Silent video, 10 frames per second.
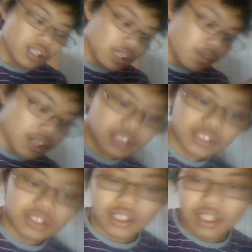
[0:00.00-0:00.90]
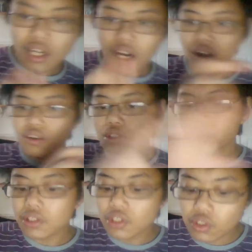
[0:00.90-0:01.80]
Anyways, I'll
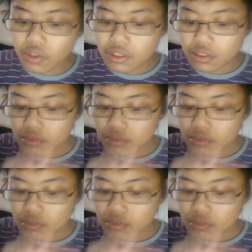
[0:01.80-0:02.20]
tweet to you and